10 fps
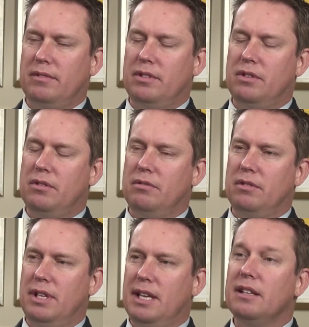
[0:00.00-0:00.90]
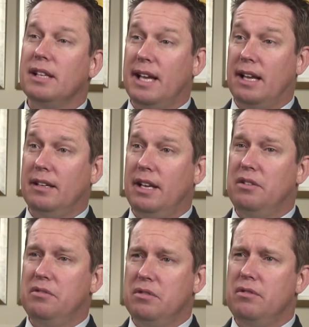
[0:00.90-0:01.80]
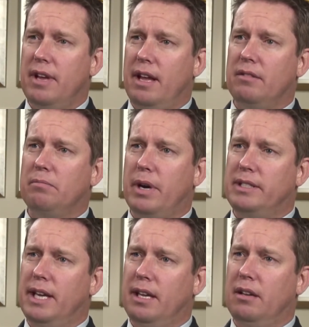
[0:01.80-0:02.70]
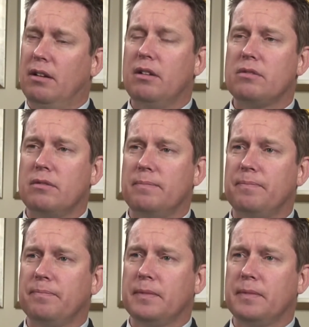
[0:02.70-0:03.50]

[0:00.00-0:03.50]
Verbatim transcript: to heal the gut, and you do that by taking colostrum.